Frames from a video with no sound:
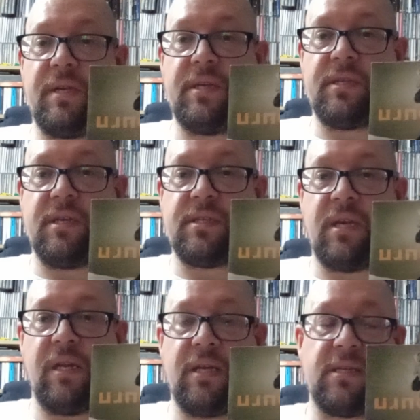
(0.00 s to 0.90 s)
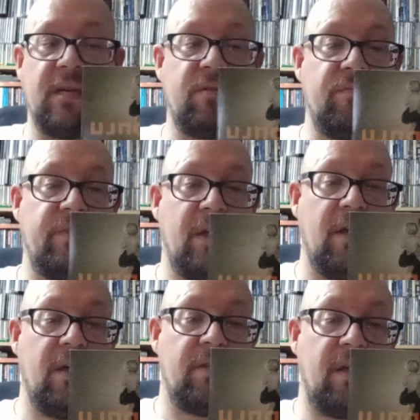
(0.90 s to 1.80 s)
Here's the CD single,
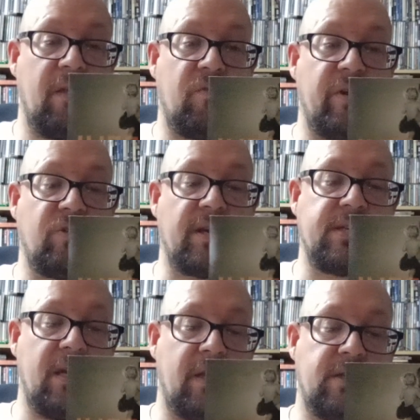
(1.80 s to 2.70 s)
the three-track CD